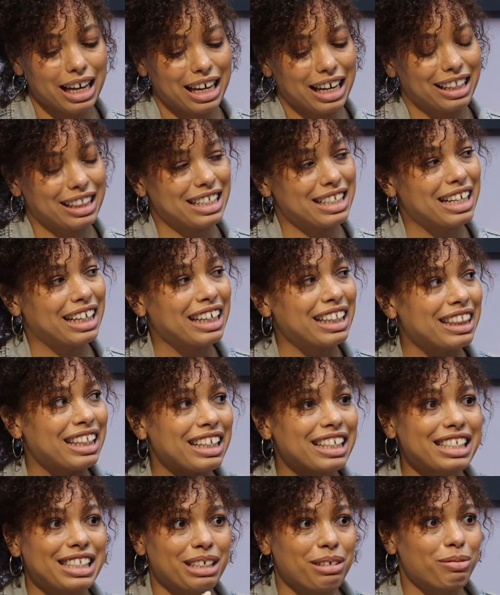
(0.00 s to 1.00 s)
And the second
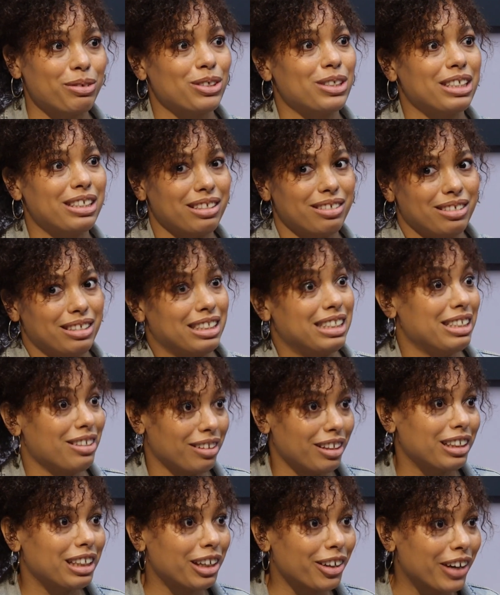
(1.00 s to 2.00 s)
thing is that we're
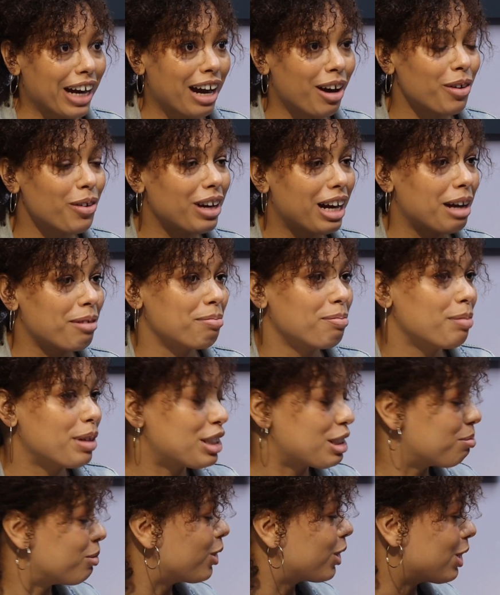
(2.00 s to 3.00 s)
still a year out. I'm
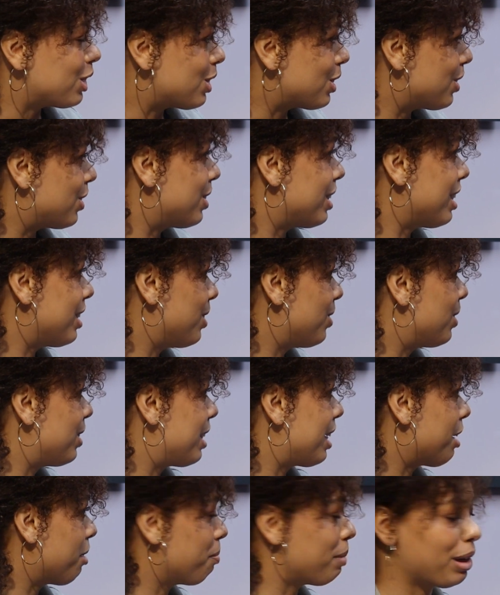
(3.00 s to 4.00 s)
much more concerned, as you
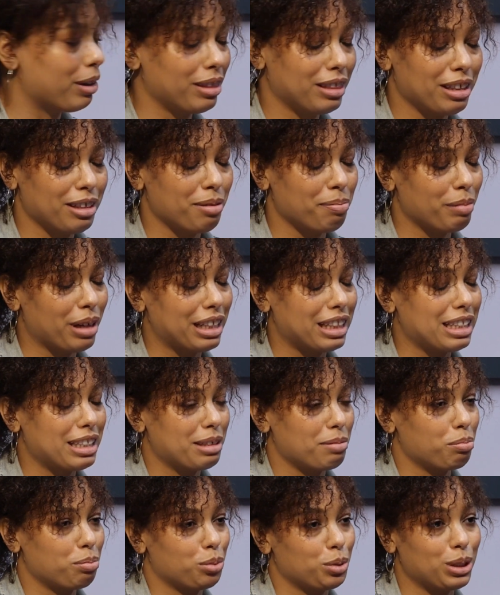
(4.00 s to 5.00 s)
say, about the
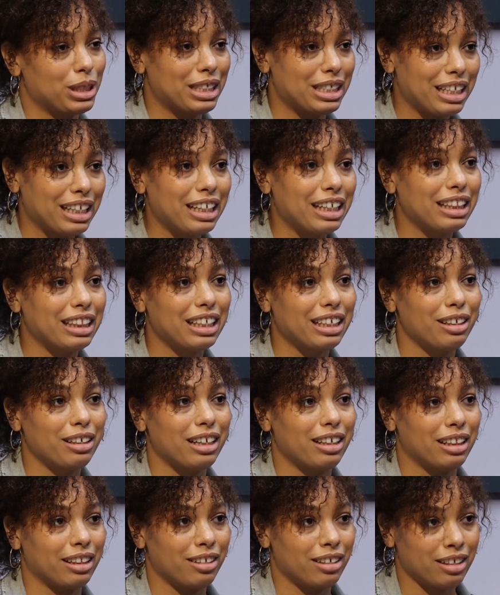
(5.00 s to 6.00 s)
months preceding
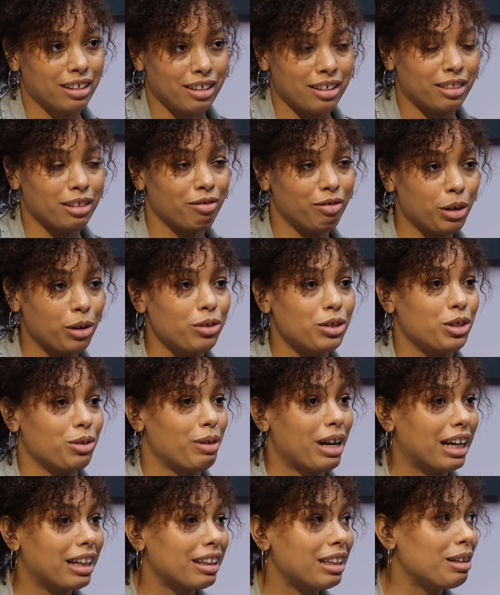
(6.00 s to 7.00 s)
the vote
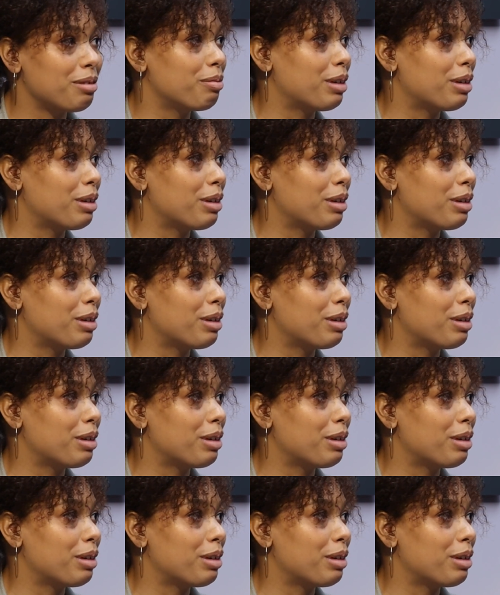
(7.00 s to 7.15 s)
directly,